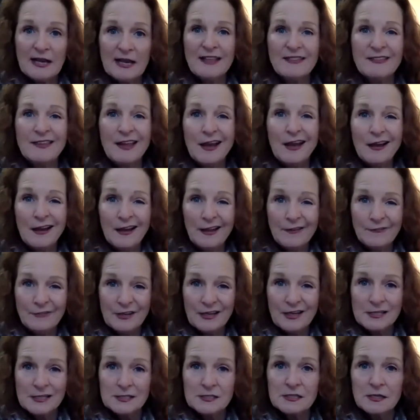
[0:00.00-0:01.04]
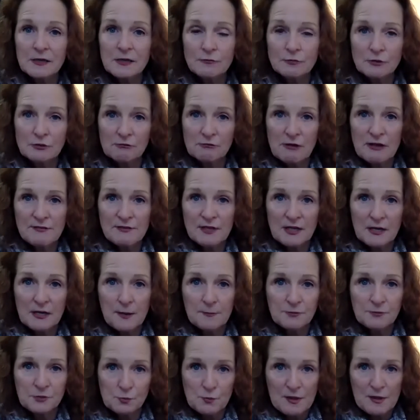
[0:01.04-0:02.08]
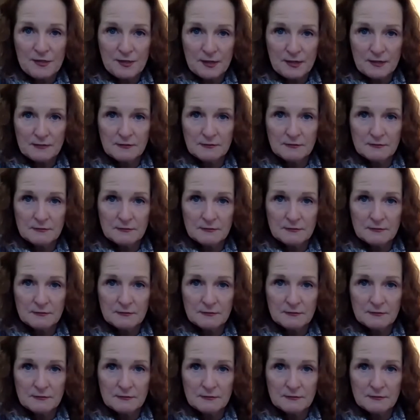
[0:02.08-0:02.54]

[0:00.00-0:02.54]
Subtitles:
and the heaviness of regret that comes with it.